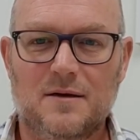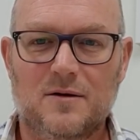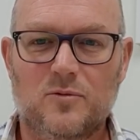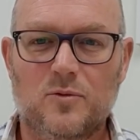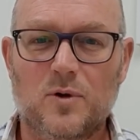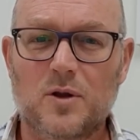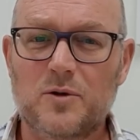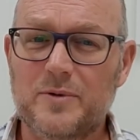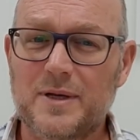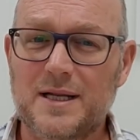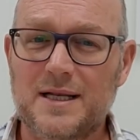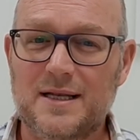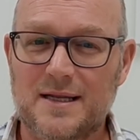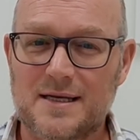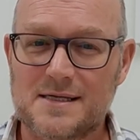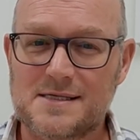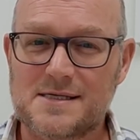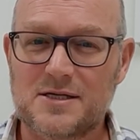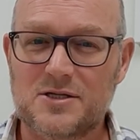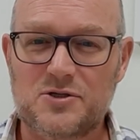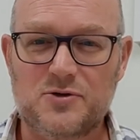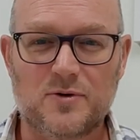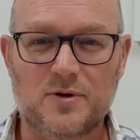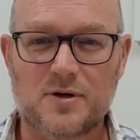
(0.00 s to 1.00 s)
Will we
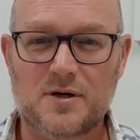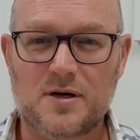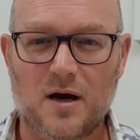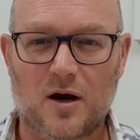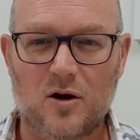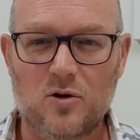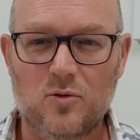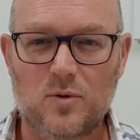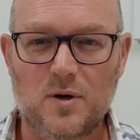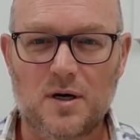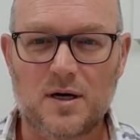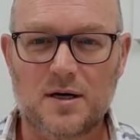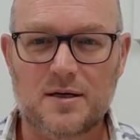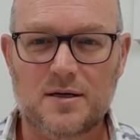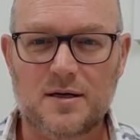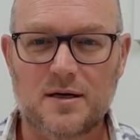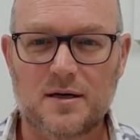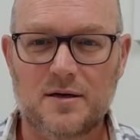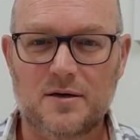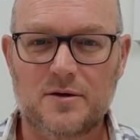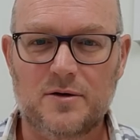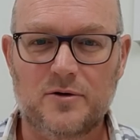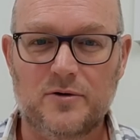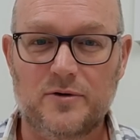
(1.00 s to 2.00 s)
listen to a
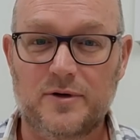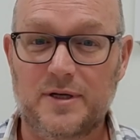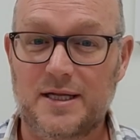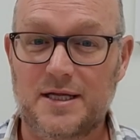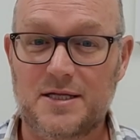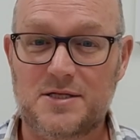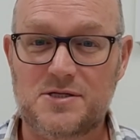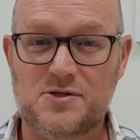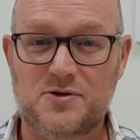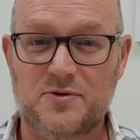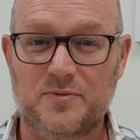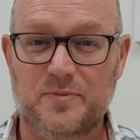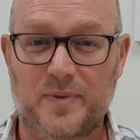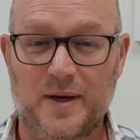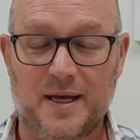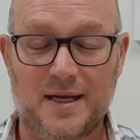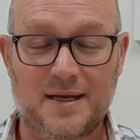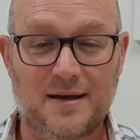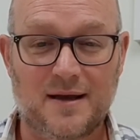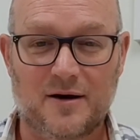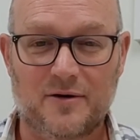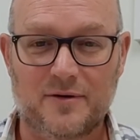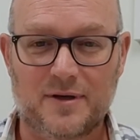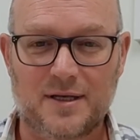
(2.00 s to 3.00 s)
co-worker who needs to
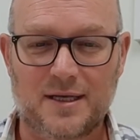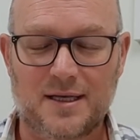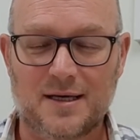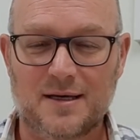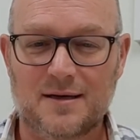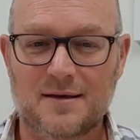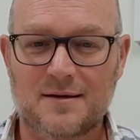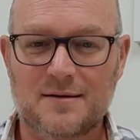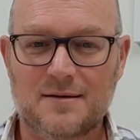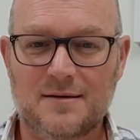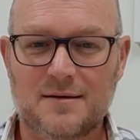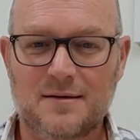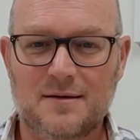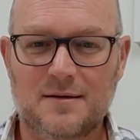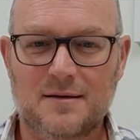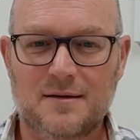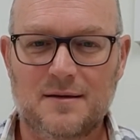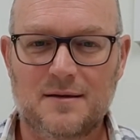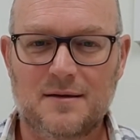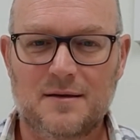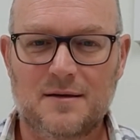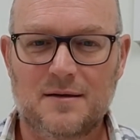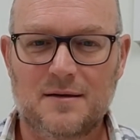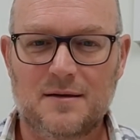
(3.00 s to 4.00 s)
bend our ear?
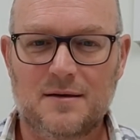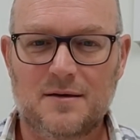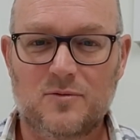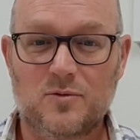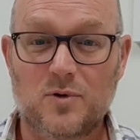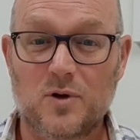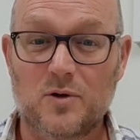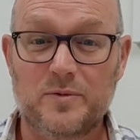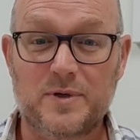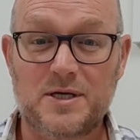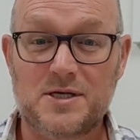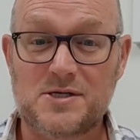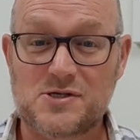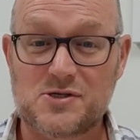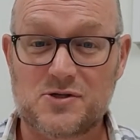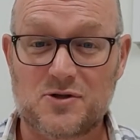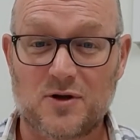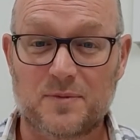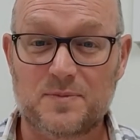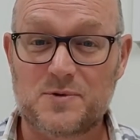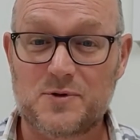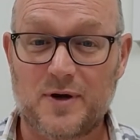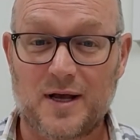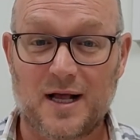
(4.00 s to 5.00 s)
Will we
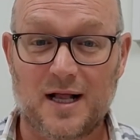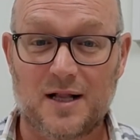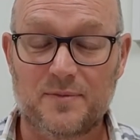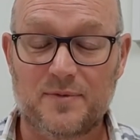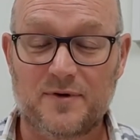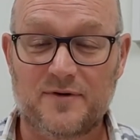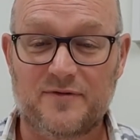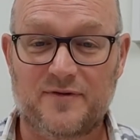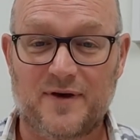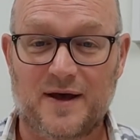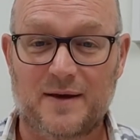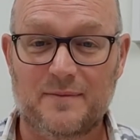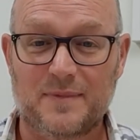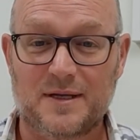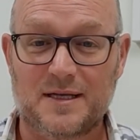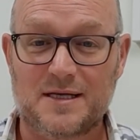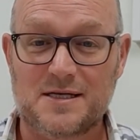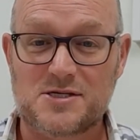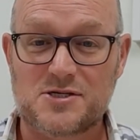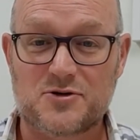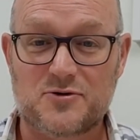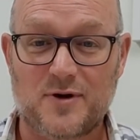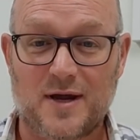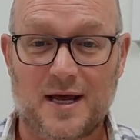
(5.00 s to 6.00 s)
stop to help a family
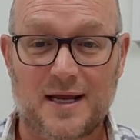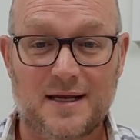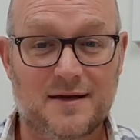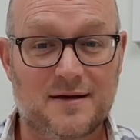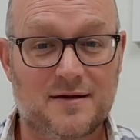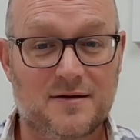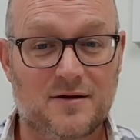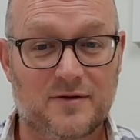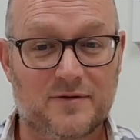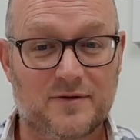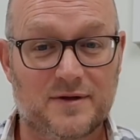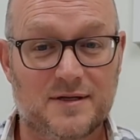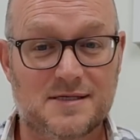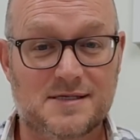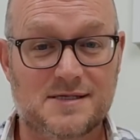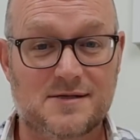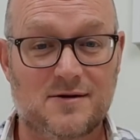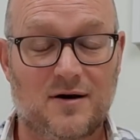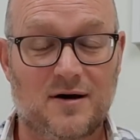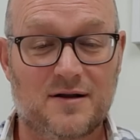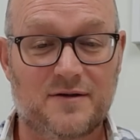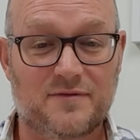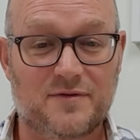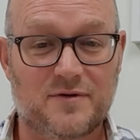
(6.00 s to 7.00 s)
stranded on the
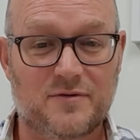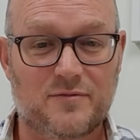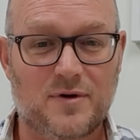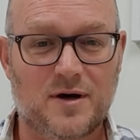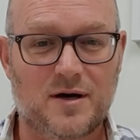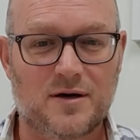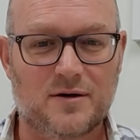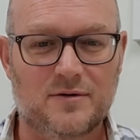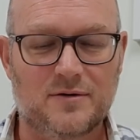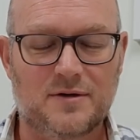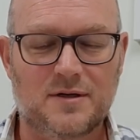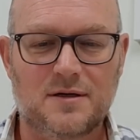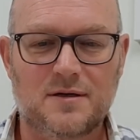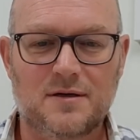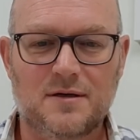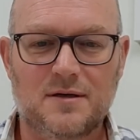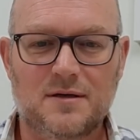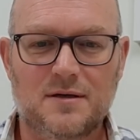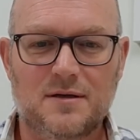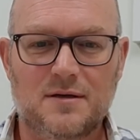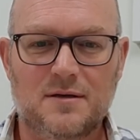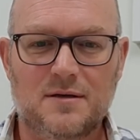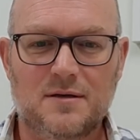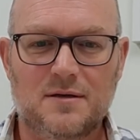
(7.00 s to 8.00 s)
side of the road?
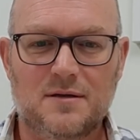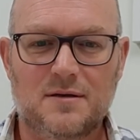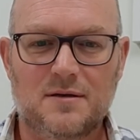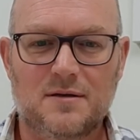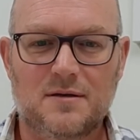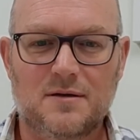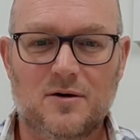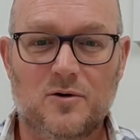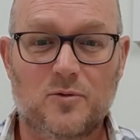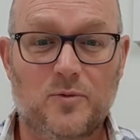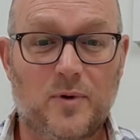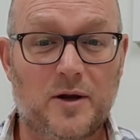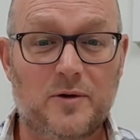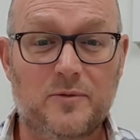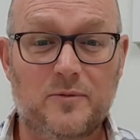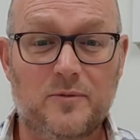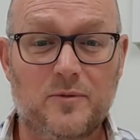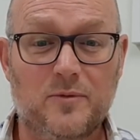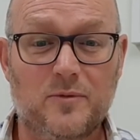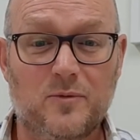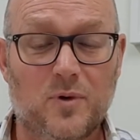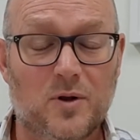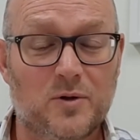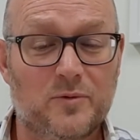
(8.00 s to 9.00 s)
Or
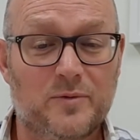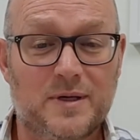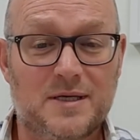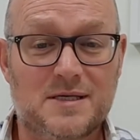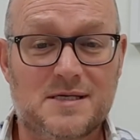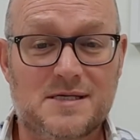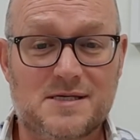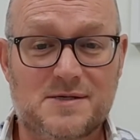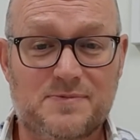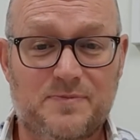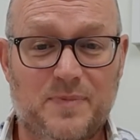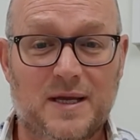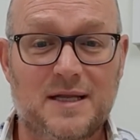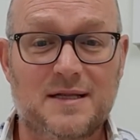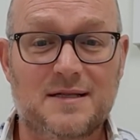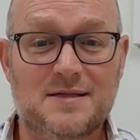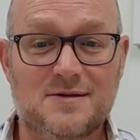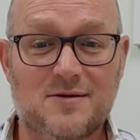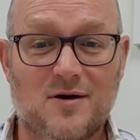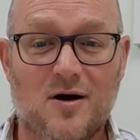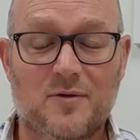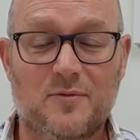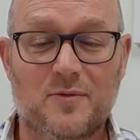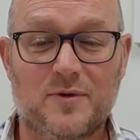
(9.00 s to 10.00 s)
when will we spend
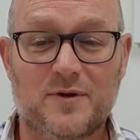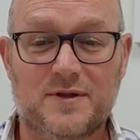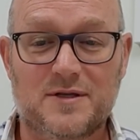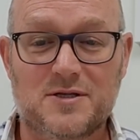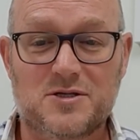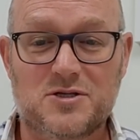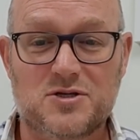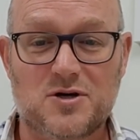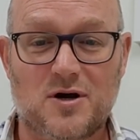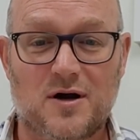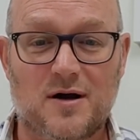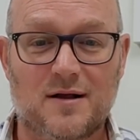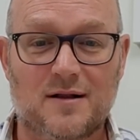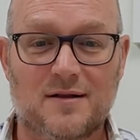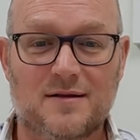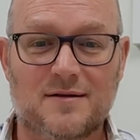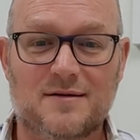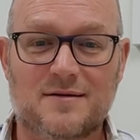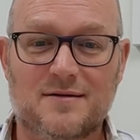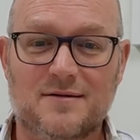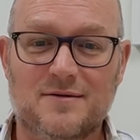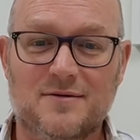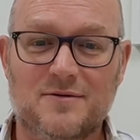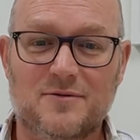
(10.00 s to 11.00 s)
time with a
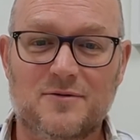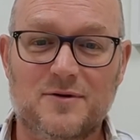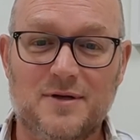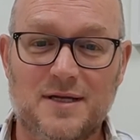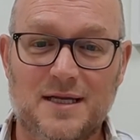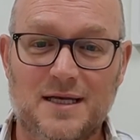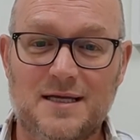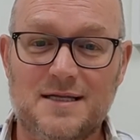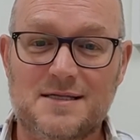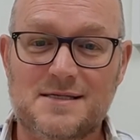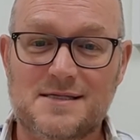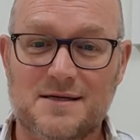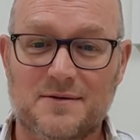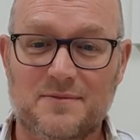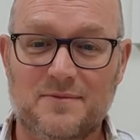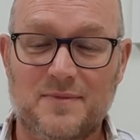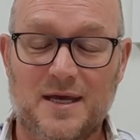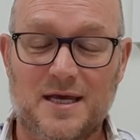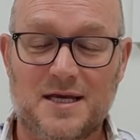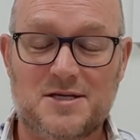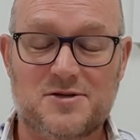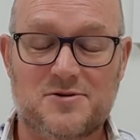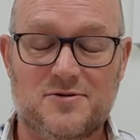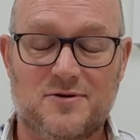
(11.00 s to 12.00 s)
child who needs some
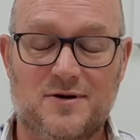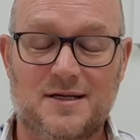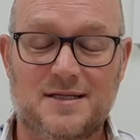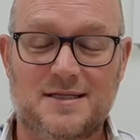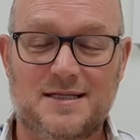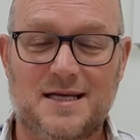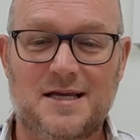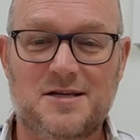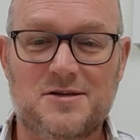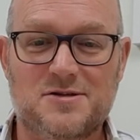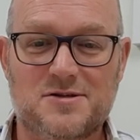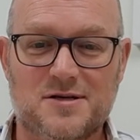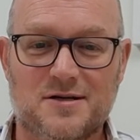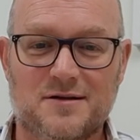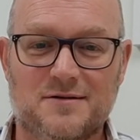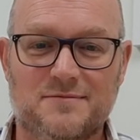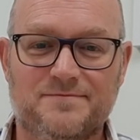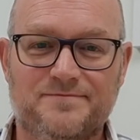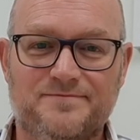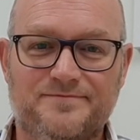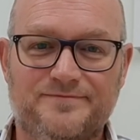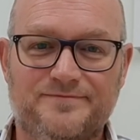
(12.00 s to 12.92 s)
extra attention?